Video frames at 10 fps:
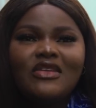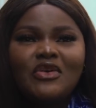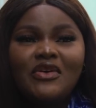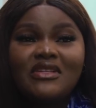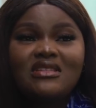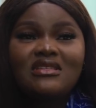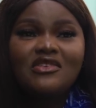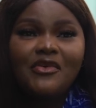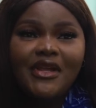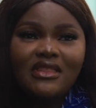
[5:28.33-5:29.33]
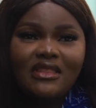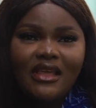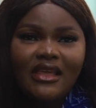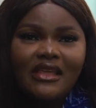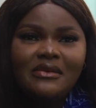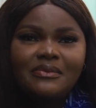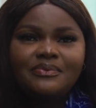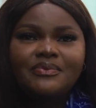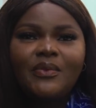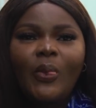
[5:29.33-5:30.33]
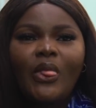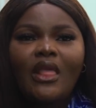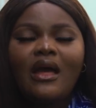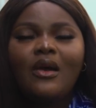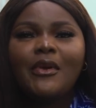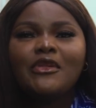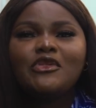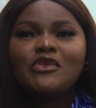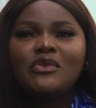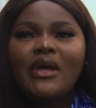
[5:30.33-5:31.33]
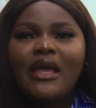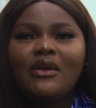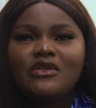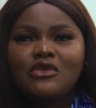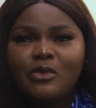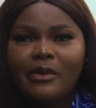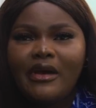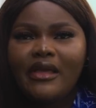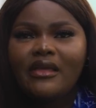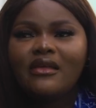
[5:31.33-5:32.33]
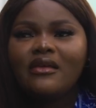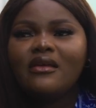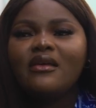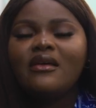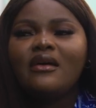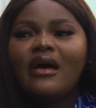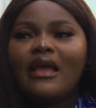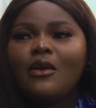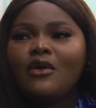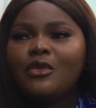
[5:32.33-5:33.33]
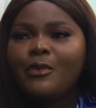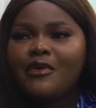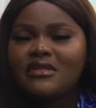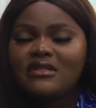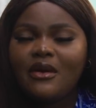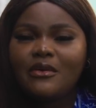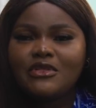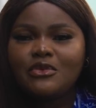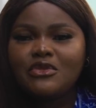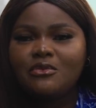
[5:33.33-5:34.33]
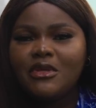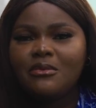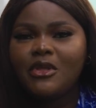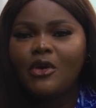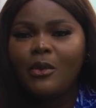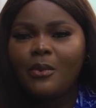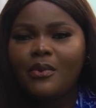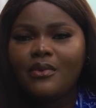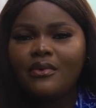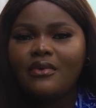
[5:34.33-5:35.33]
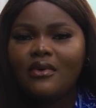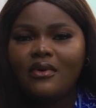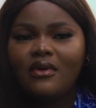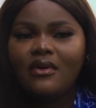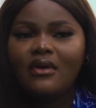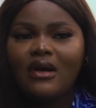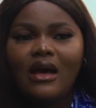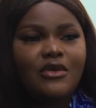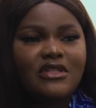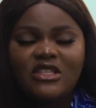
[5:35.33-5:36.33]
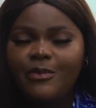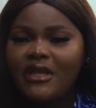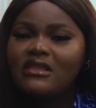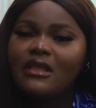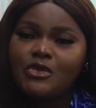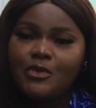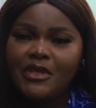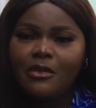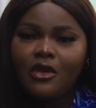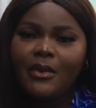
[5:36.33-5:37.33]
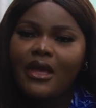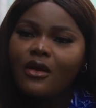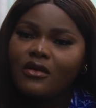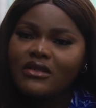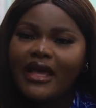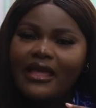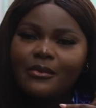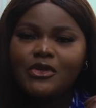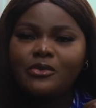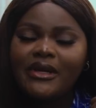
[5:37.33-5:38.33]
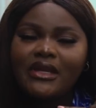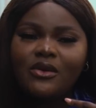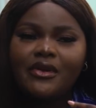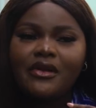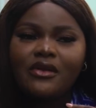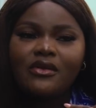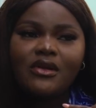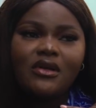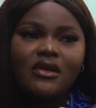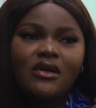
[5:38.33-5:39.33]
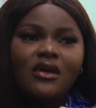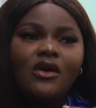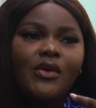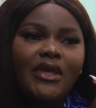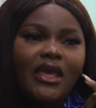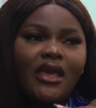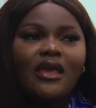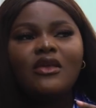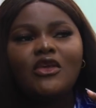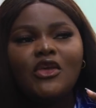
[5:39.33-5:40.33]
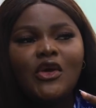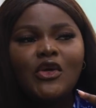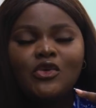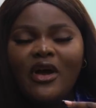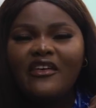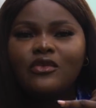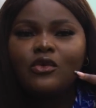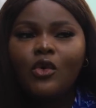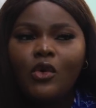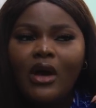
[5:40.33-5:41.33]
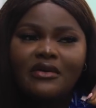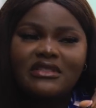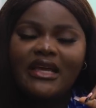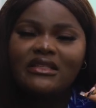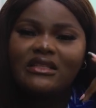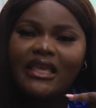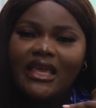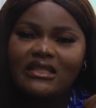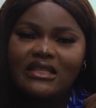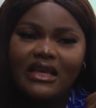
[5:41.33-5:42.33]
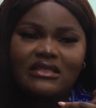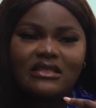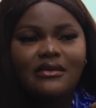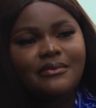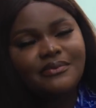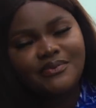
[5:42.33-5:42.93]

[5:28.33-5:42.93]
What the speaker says: So on this great day, I got to Dubai. I called the person that was supposed to meet me up. I was expecting them to pick me up. I called, "Hi, I'm in Dubai now, where are you?" "Okay, you have to go outside and get a taxi."